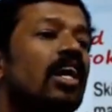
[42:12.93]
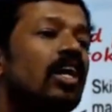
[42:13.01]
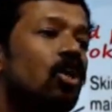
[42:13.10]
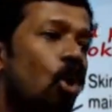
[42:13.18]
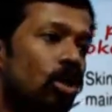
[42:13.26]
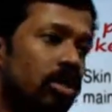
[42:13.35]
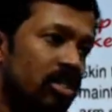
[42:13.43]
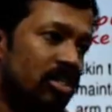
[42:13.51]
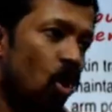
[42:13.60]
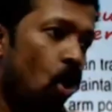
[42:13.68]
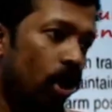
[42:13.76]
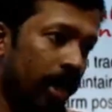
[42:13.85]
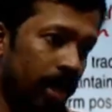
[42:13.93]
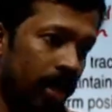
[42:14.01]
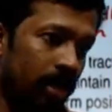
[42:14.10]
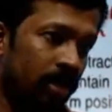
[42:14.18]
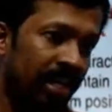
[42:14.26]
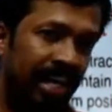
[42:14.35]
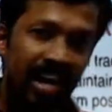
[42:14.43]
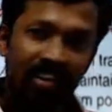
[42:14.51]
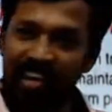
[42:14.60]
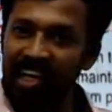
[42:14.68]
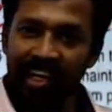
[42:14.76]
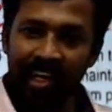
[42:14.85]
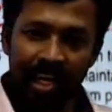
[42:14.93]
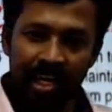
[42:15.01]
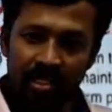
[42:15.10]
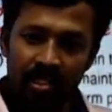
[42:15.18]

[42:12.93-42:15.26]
doctor's order. Never increase,